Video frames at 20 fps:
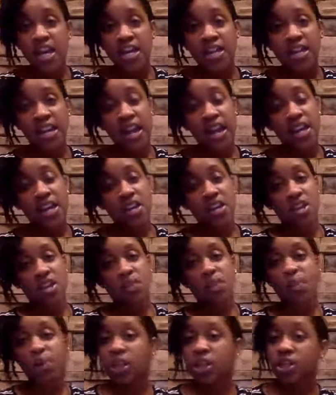that you're
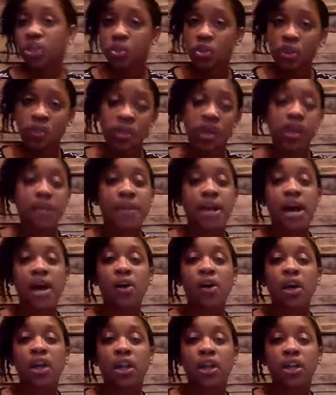brainstorming
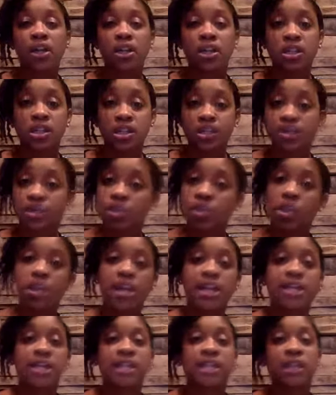about and
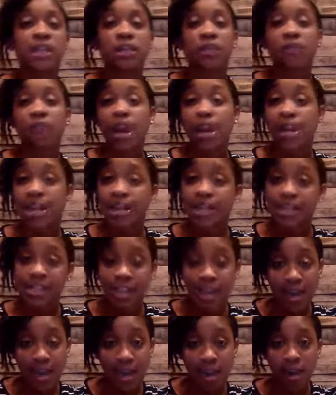conceptualizing, writing
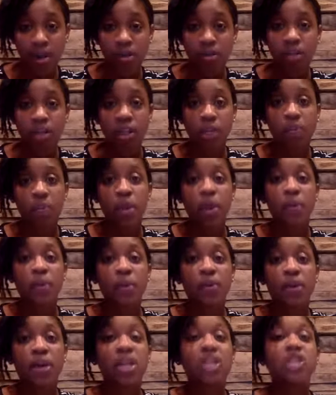down in
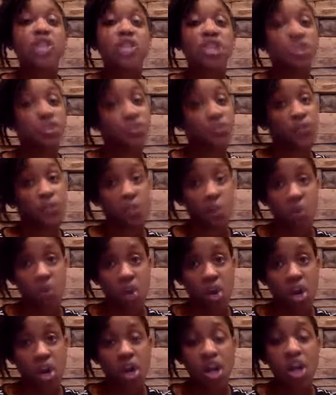preparation
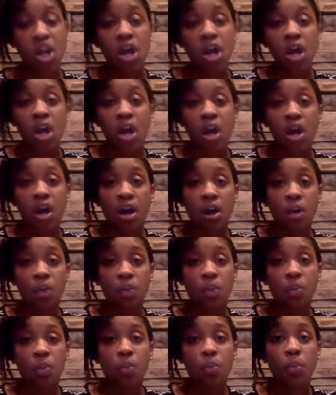for
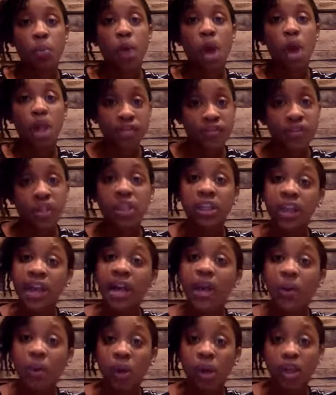all of the
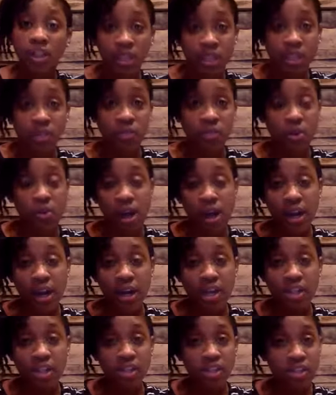legwork that's
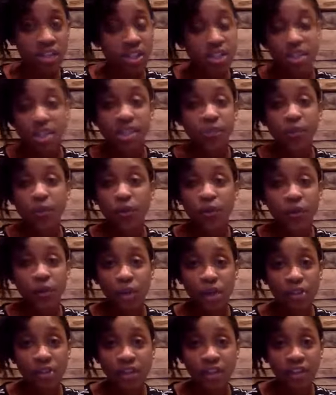required. So this is before
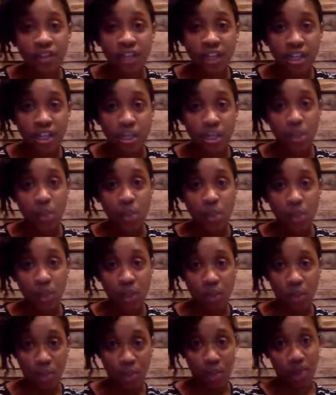you even get to the
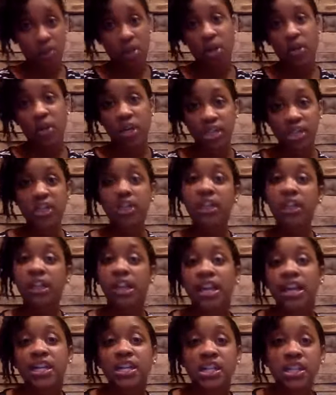point where you're requesting a
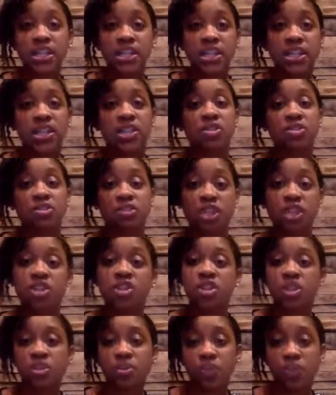license. These are
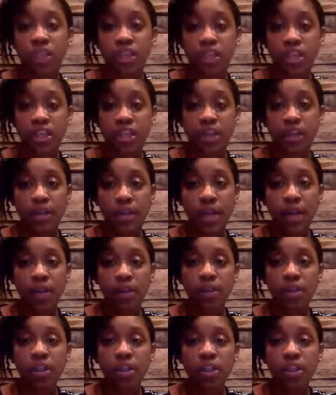things you want to think about.